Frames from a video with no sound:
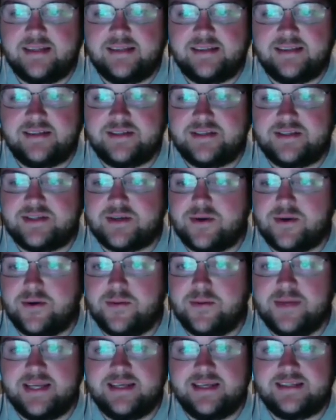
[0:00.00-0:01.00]
There's so
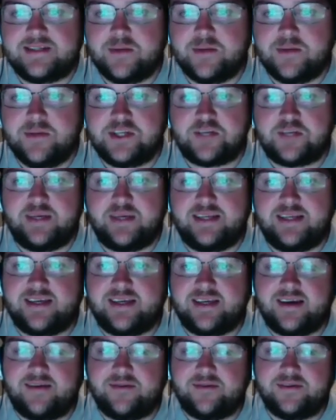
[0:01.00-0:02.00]
much speed to
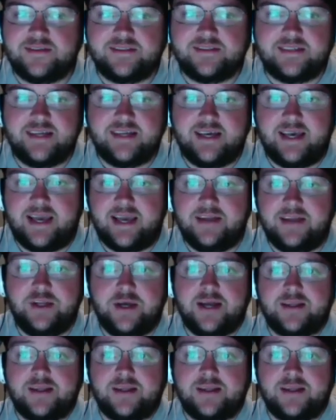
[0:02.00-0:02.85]
cover, and you got the